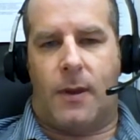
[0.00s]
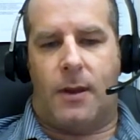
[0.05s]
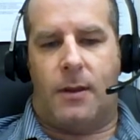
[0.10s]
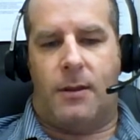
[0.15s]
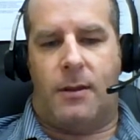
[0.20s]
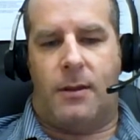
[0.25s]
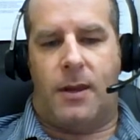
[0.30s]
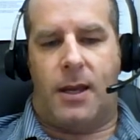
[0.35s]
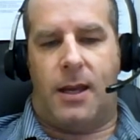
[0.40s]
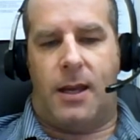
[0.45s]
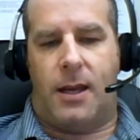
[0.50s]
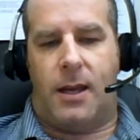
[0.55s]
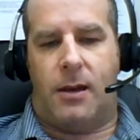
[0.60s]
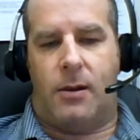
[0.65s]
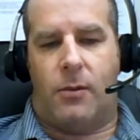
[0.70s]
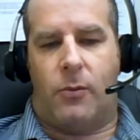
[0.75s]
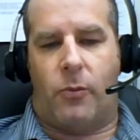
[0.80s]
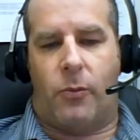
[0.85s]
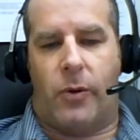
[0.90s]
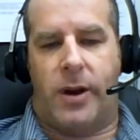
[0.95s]

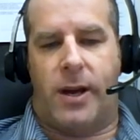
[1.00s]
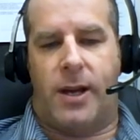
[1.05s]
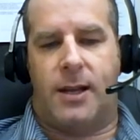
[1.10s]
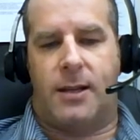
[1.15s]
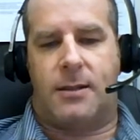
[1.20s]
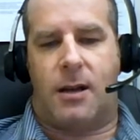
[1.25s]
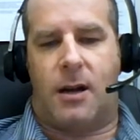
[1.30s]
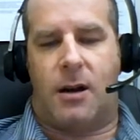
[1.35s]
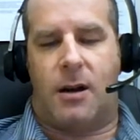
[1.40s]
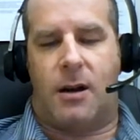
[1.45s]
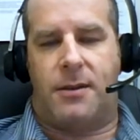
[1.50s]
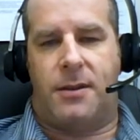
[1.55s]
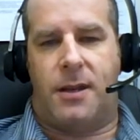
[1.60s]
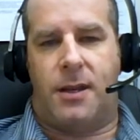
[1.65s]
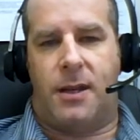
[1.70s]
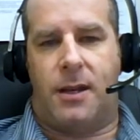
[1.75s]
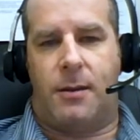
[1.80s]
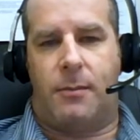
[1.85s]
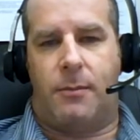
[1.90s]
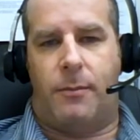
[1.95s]
The rings are
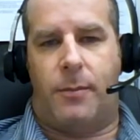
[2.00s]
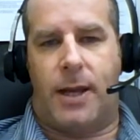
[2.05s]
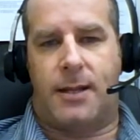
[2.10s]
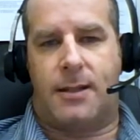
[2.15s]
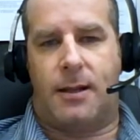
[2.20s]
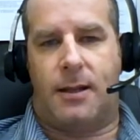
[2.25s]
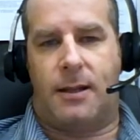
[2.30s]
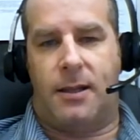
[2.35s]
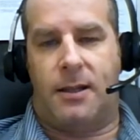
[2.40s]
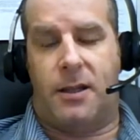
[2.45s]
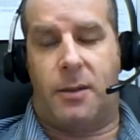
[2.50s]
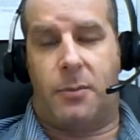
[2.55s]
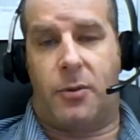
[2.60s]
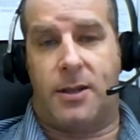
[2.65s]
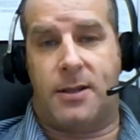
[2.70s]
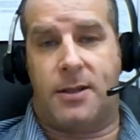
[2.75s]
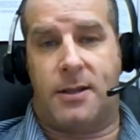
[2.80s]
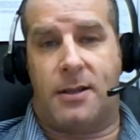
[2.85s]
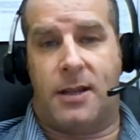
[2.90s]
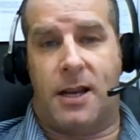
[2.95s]
basically the
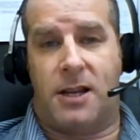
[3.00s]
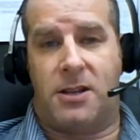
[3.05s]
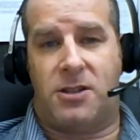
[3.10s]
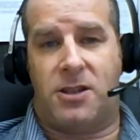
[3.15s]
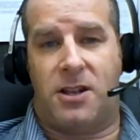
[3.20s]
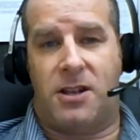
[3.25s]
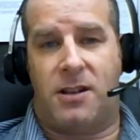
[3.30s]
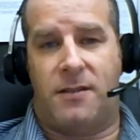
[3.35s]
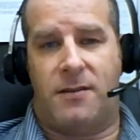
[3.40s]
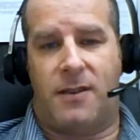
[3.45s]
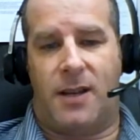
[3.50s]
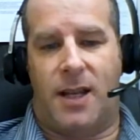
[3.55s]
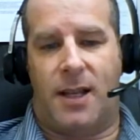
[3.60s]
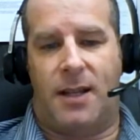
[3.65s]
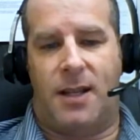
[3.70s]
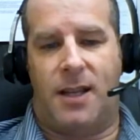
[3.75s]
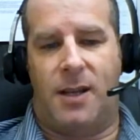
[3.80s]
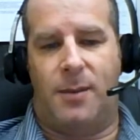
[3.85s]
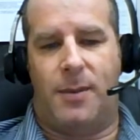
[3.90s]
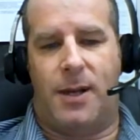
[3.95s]
presentation of
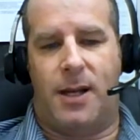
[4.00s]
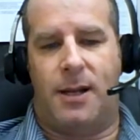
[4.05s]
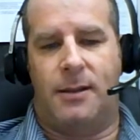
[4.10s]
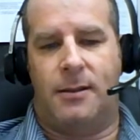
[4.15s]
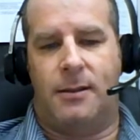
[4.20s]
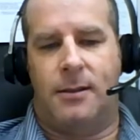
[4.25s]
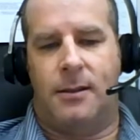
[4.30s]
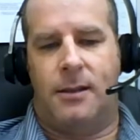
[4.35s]
edema